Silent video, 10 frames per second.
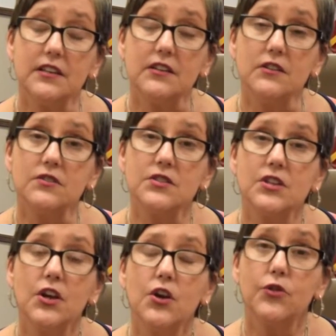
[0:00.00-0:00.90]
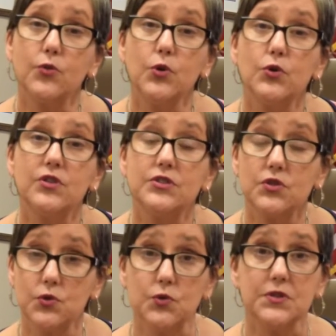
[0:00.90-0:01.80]
Hills through the
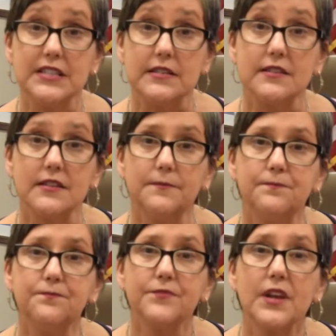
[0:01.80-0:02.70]
school system.